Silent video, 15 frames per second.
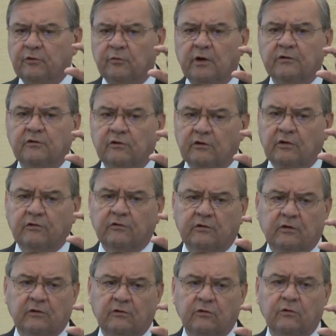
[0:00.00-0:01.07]
It wasn't just
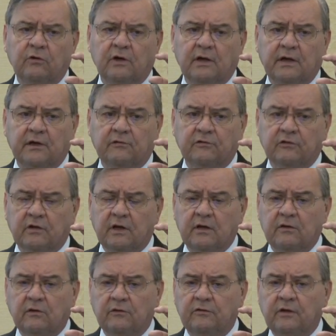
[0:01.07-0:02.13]
the two highest
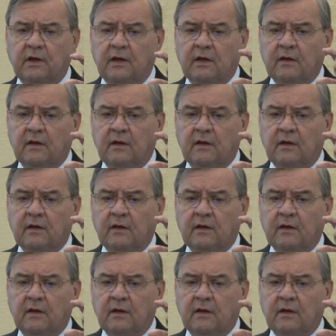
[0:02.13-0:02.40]
scales.